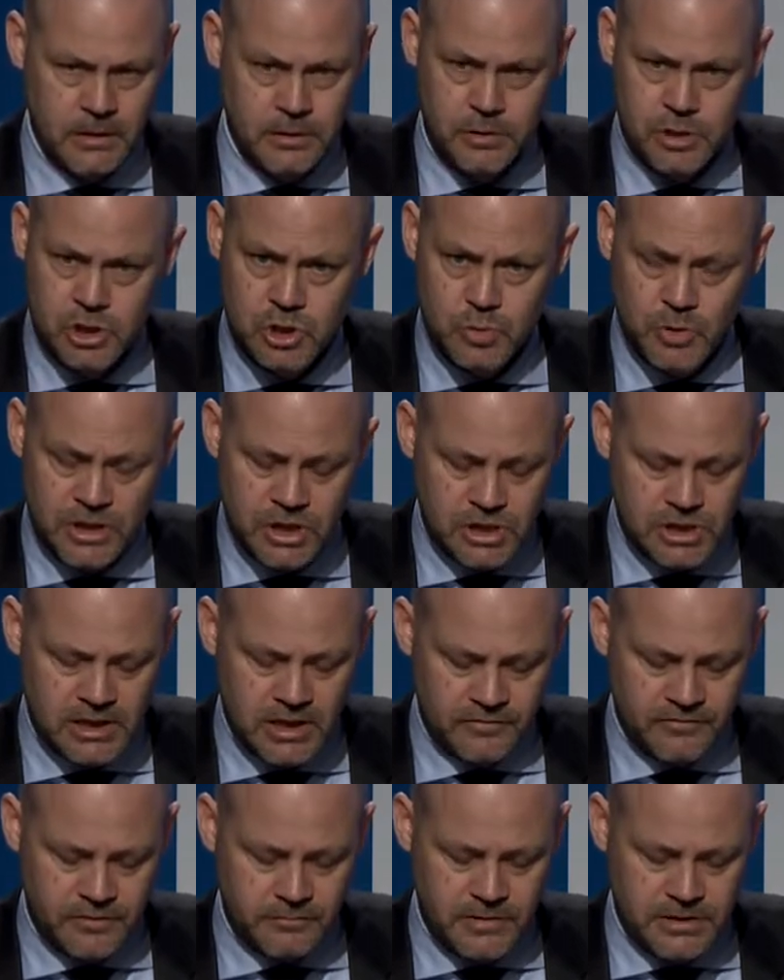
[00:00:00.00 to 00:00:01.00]
The Swedish
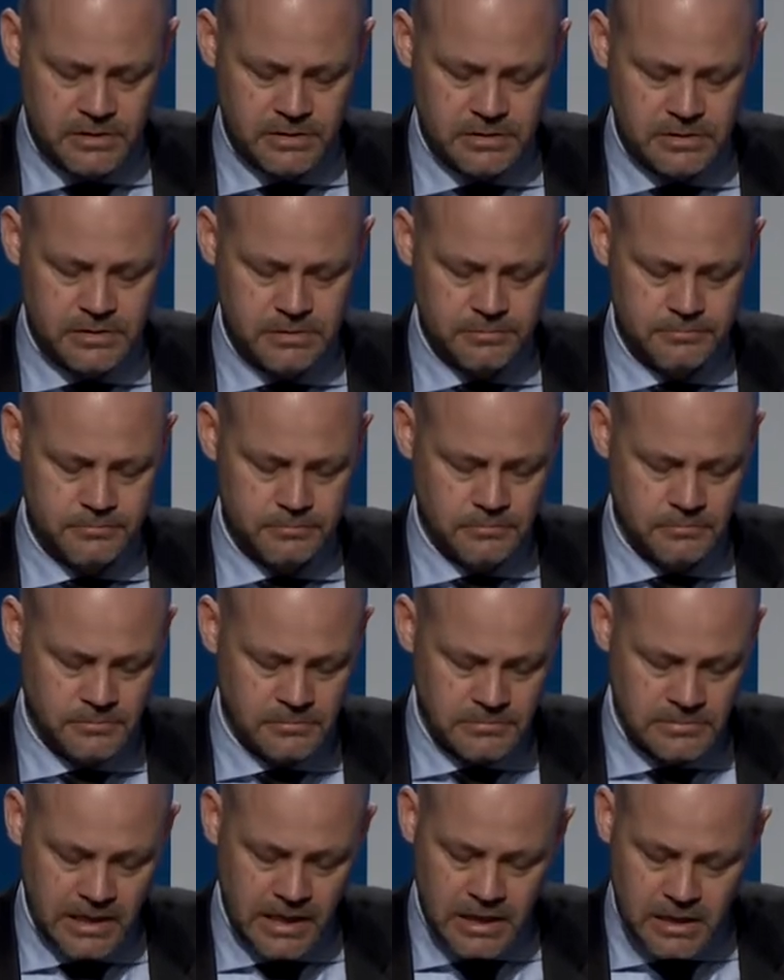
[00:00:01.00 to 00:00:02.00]
government
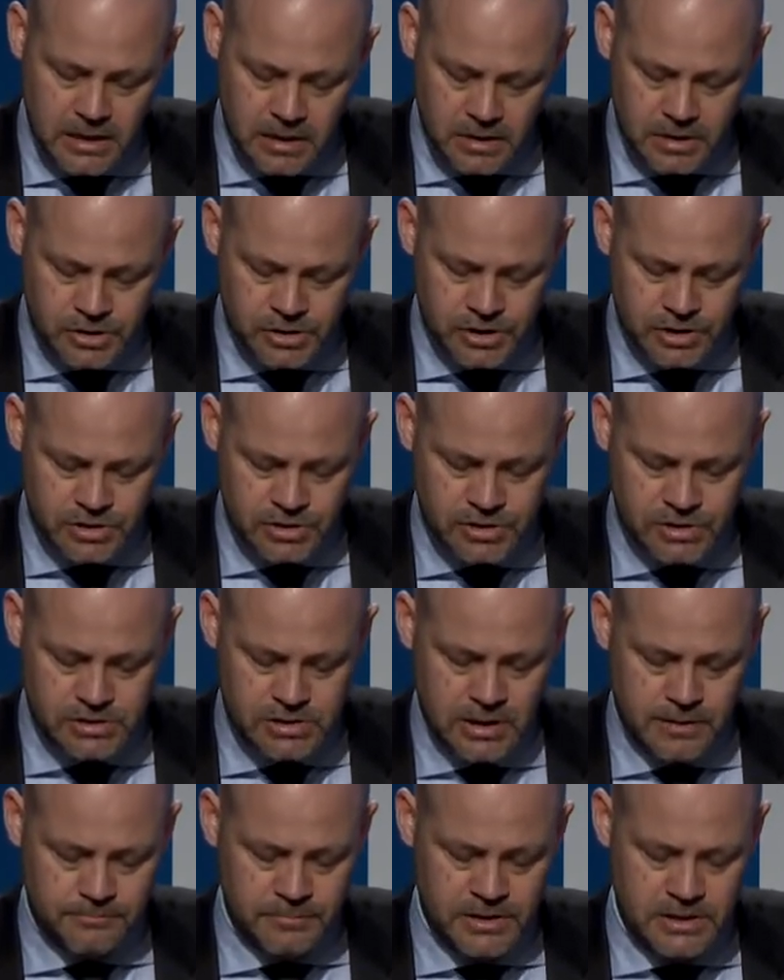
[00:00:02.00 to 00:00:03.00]
encourages
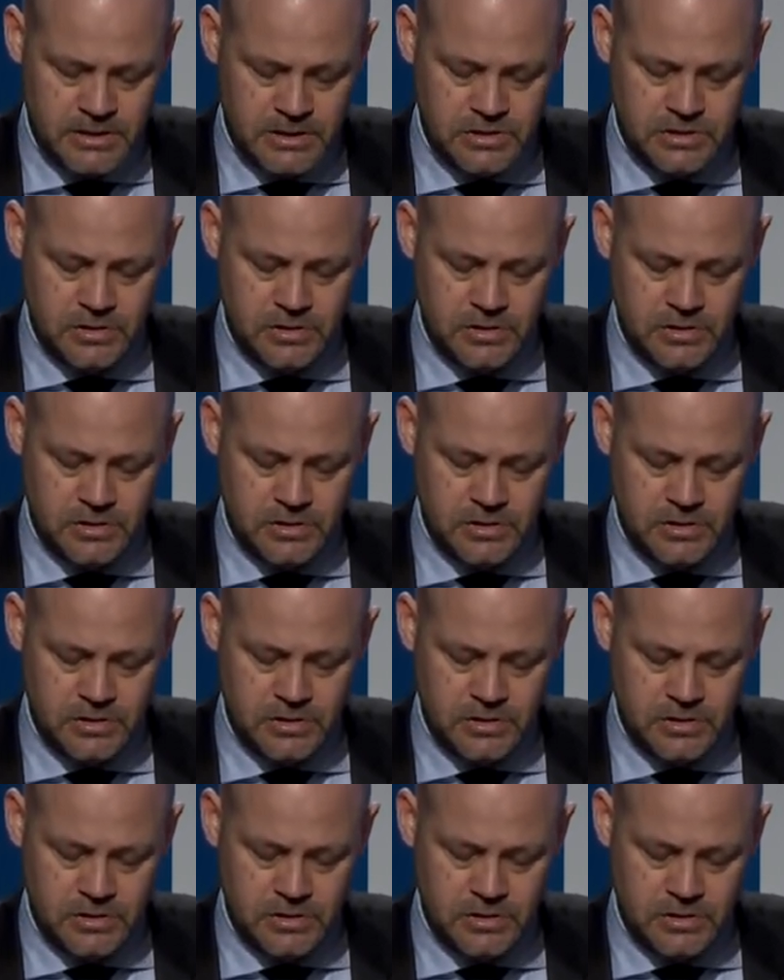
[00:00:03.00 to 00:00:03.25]
companies